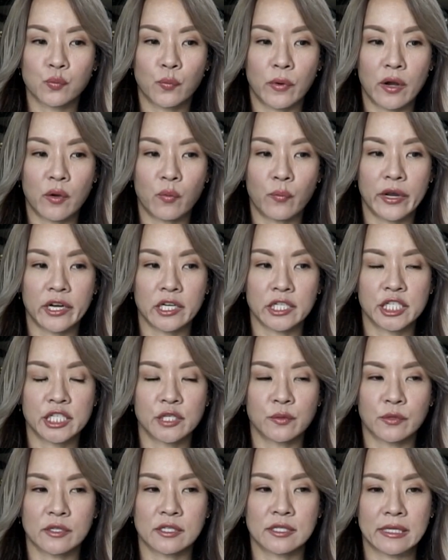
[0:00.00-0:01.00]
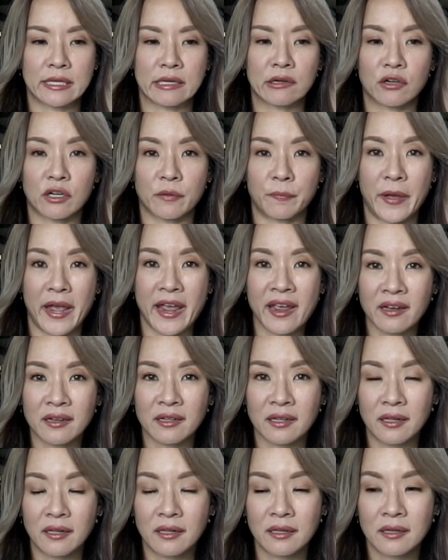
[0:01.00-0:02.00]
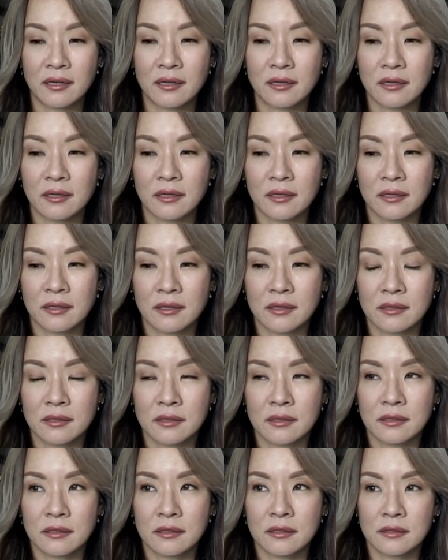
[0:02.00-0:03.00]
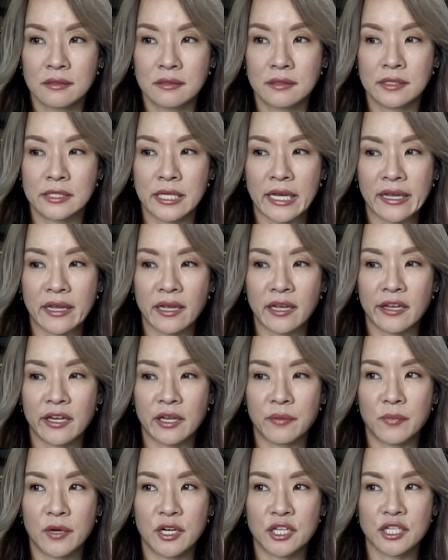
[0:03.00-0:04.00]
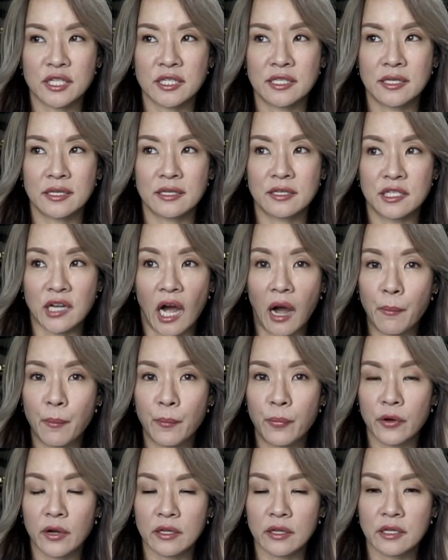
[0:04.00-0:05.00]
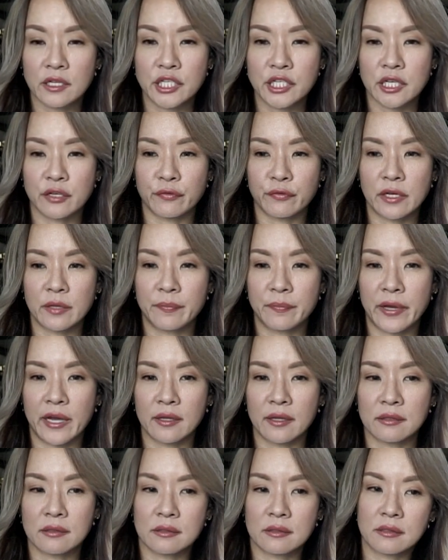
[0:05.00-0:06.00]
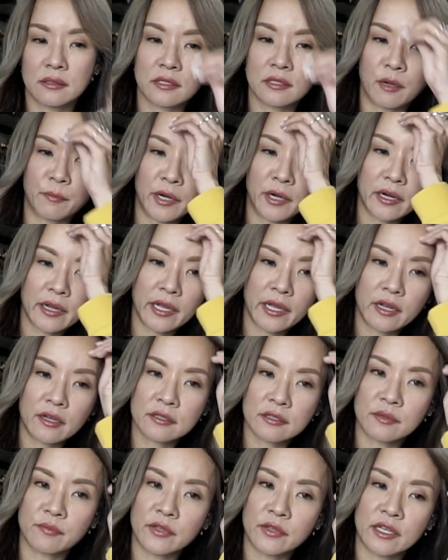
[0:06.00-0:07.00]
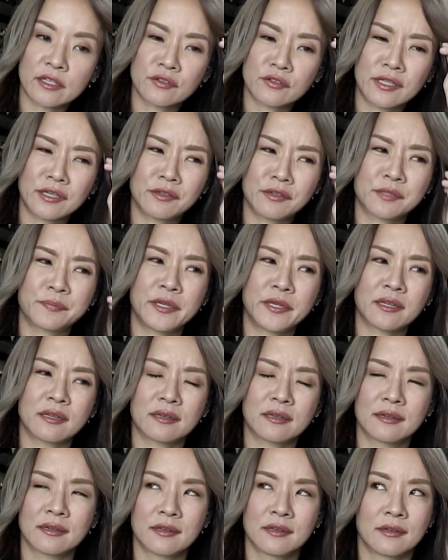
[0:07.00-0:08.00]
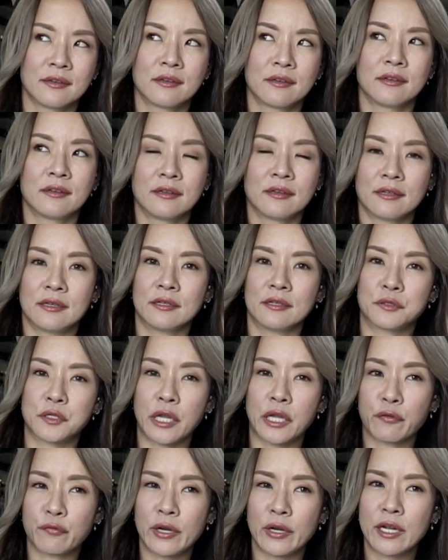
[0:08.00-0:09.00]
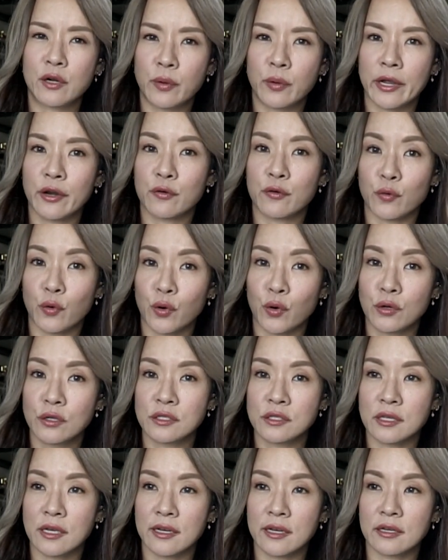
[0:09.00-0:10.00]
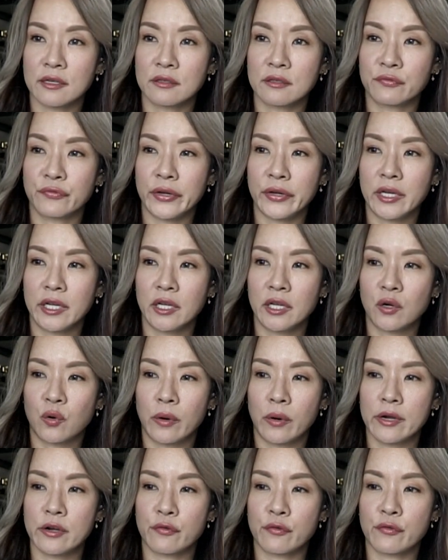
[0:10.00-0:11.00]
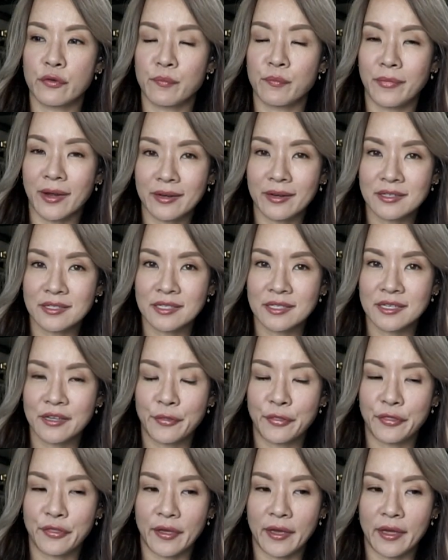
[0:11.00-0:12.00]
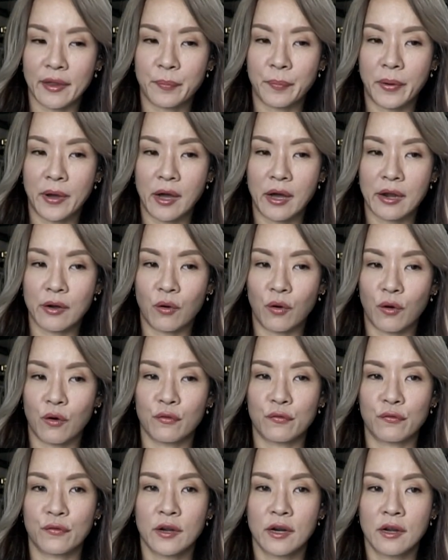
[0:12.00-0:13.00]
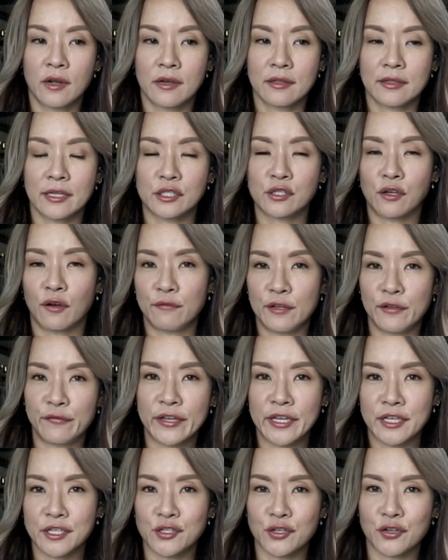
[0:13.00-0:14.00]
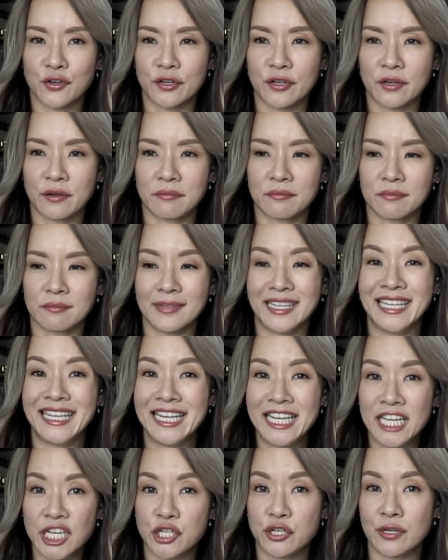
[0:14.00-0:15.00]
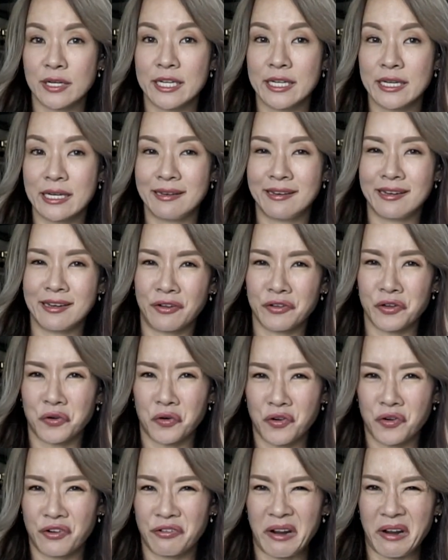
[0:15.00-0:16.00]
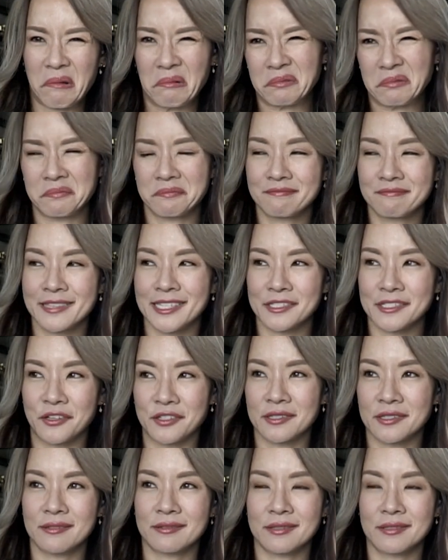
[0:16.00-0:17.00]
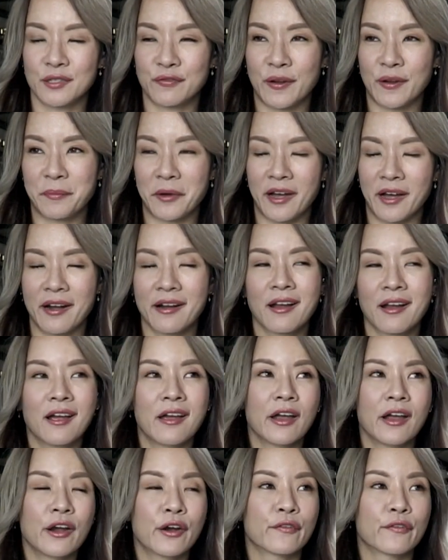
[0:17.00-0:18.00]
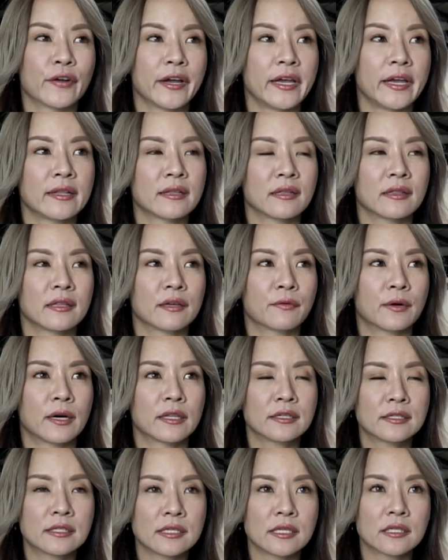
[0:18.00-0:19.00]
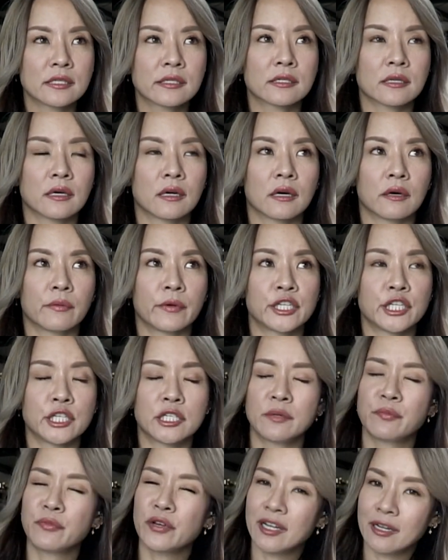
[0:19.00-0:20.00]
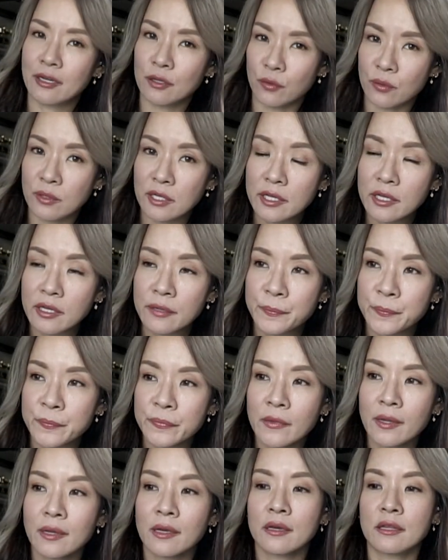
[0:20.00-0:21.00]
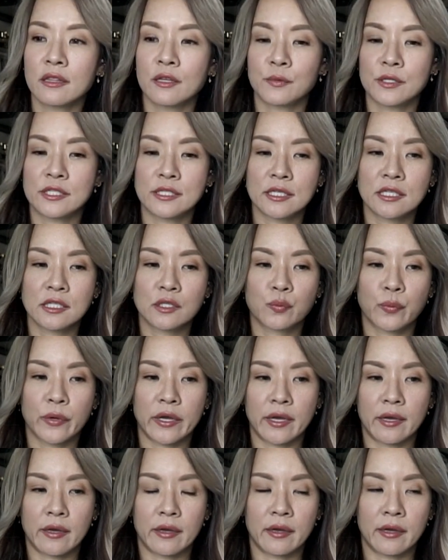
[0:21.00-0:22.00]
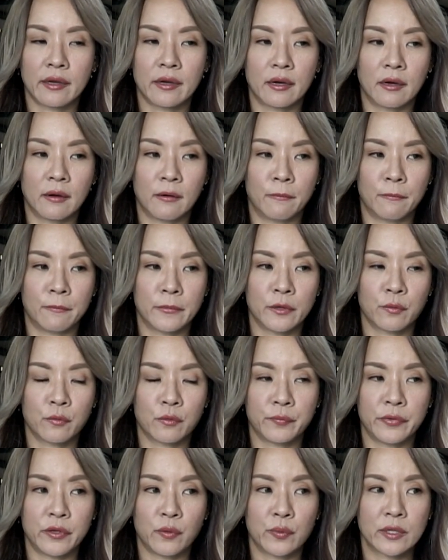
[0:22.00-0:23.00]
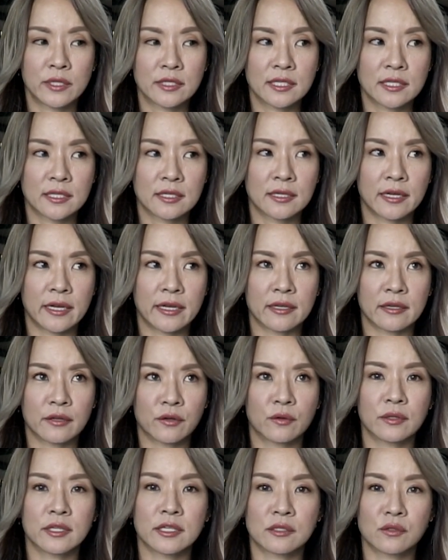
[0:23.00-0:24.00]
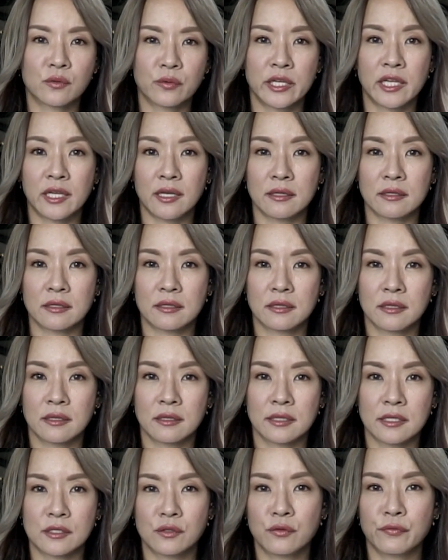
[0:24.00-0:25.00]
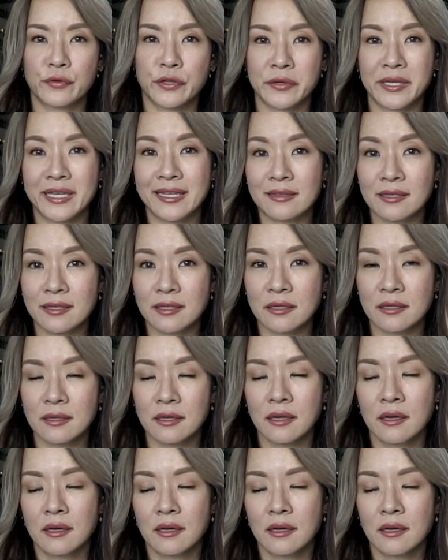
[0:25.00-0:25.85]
one where she was sitting on a pail taking an emergency dump. I think she had really bad stomach ache or something. So that was like really quite gross, and really quite a reminder that part of that sort of living is you gotta literally clean out your own crap. That's not the fun part, right? And then there were other scenes where she seemed really lonely. There were scenes where it would be winter and there's no heat, there's no real heating